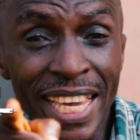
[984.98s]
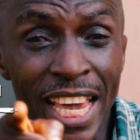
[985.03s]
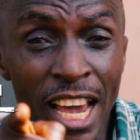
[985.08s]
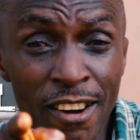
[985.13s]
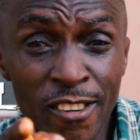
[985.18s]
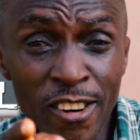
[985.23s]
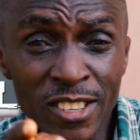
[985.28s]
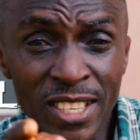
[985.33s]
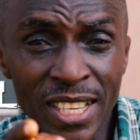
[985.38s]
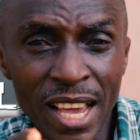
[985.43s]
care
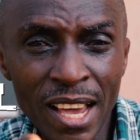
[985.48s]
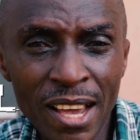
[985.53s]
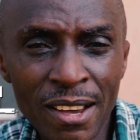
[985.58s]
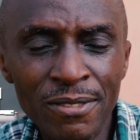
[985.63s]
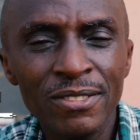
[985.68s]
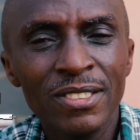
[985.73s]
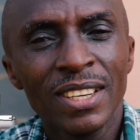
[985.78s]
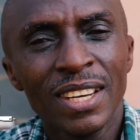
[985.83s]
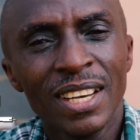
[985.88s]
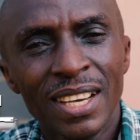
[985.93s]
of yourself.
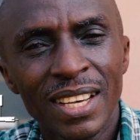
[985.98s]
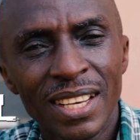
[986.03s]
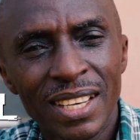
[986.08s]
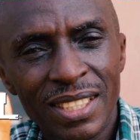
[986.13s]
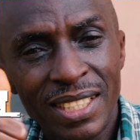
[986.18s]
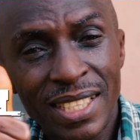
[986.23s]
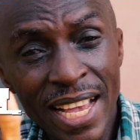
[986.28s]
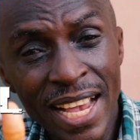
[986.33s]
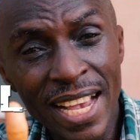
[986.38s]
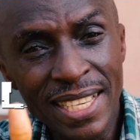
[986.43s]

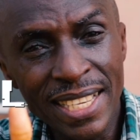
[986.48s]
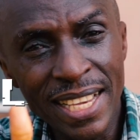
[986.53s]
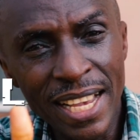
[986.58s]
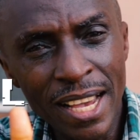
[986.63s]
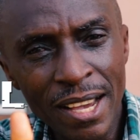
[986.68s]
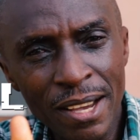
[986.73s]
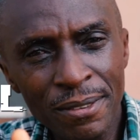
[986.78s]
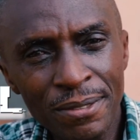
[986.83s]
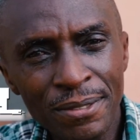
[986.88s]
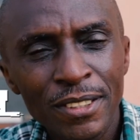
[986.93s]
Stay
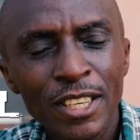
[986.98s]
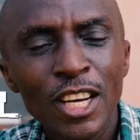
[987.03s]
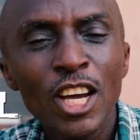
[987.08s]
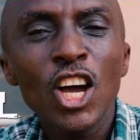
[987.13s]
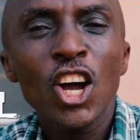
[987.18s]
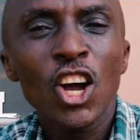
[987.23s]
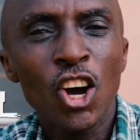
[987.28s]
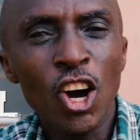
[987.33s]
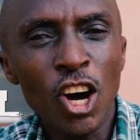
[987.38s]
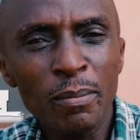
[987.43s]
safe.
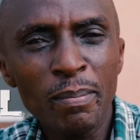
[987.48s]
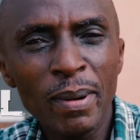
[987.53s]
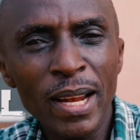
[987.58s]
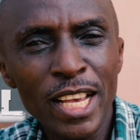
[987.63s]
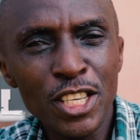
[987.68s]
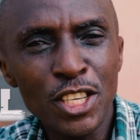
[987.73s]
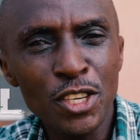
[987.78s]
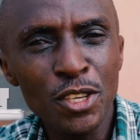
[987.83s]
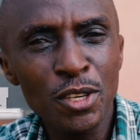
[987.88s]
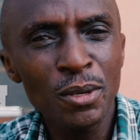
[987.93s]
God
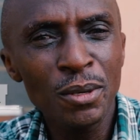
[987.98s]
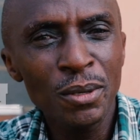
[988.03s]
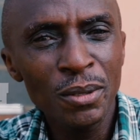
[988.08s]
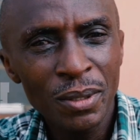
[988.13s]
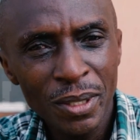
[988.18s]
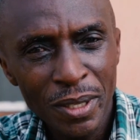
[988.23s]
bless you.